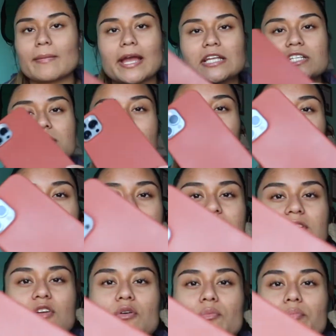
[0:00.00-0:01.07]
I just have this
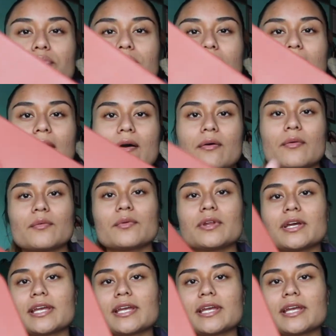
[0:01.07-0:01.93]
little brown